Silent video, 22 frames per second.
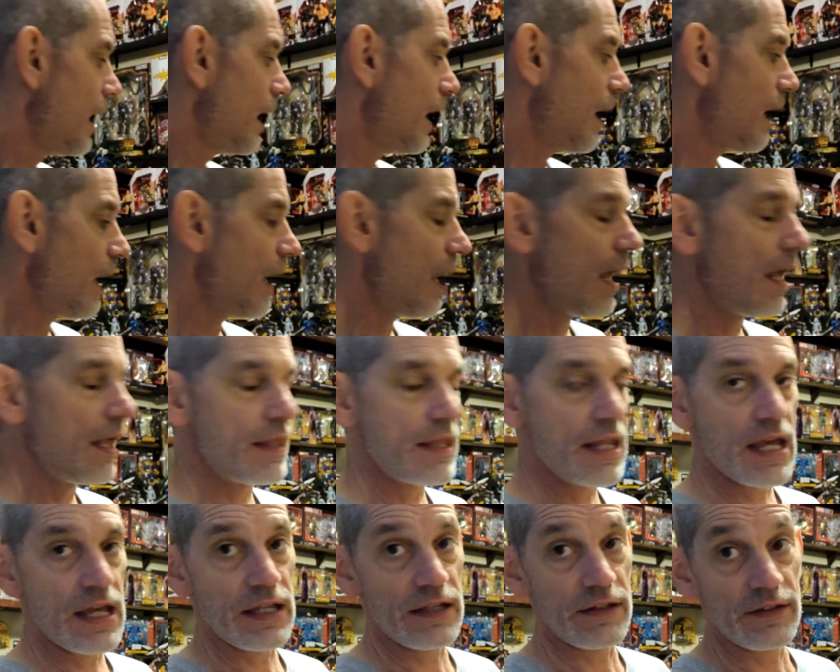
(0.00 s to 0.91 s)

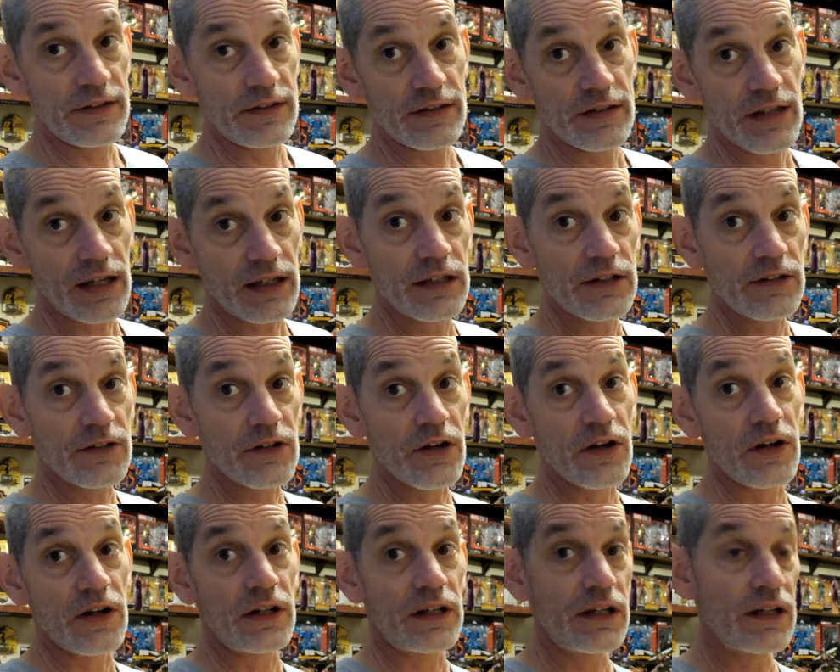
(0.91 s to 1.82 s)
And then second
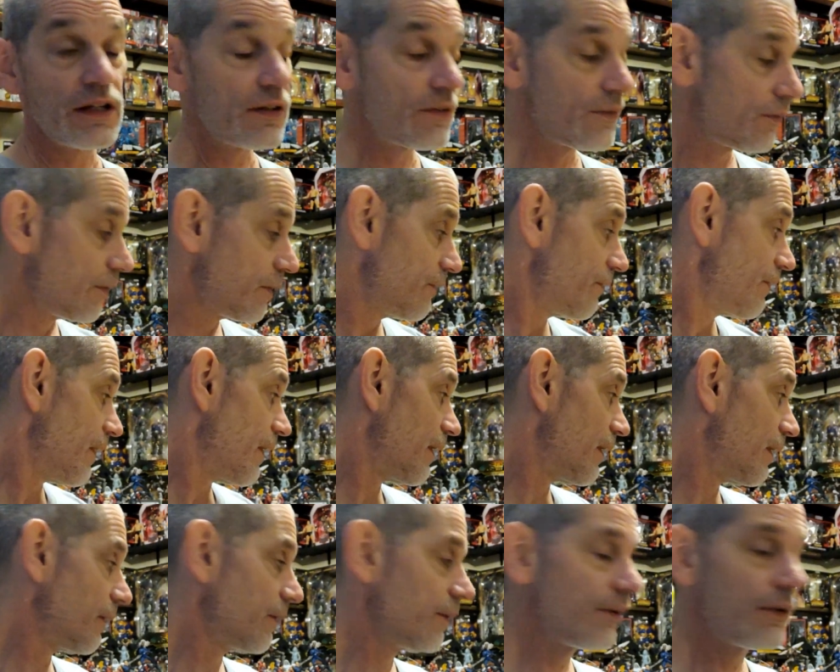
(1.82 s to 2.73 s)
target, we
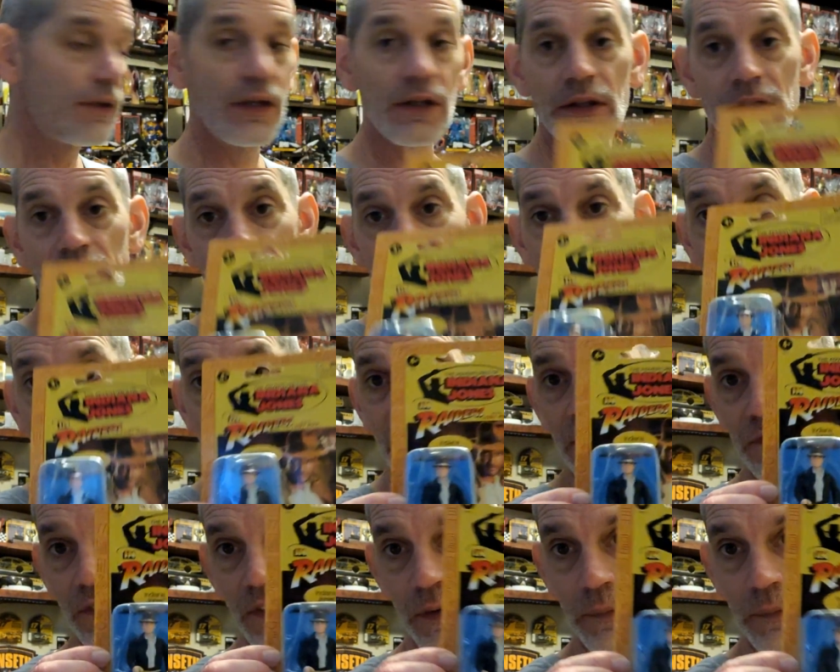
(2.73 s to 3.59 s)
found the rest of